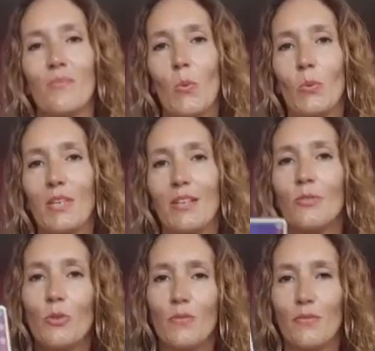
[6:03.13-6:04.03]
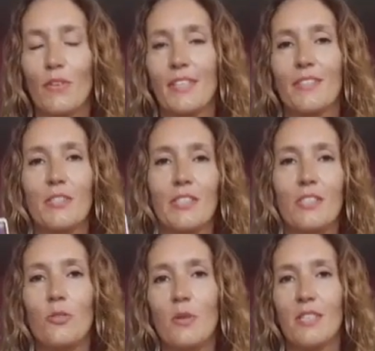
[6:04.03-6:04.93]
okay, to fix the
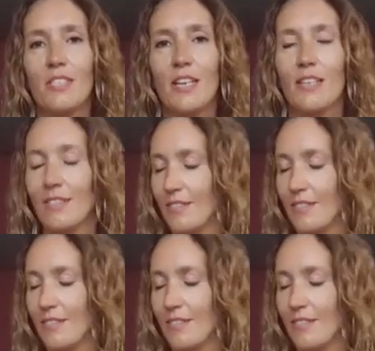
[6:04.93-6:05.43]
situation.